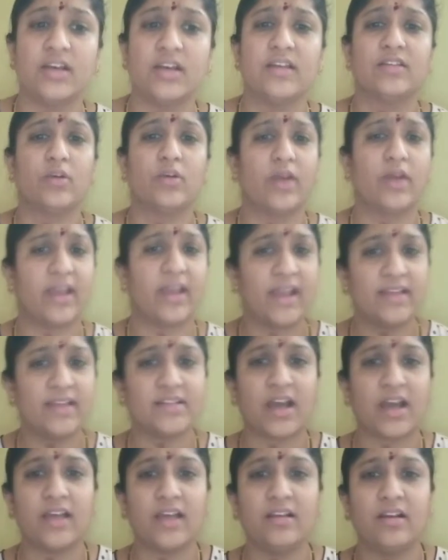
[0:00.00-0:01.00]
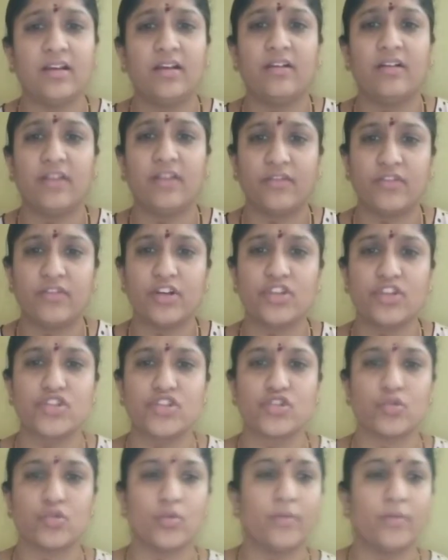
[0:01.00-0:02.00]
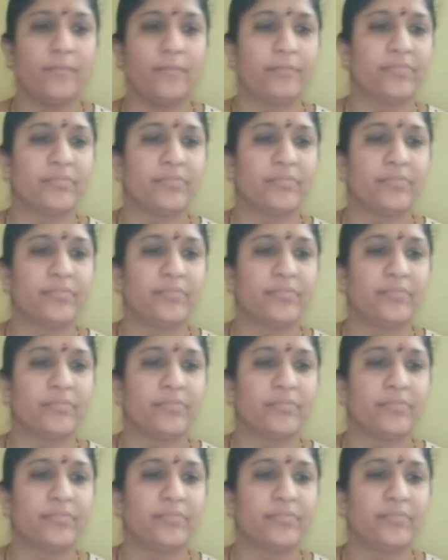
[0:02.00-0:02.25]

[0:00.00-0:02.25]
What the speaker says: So Agile refers to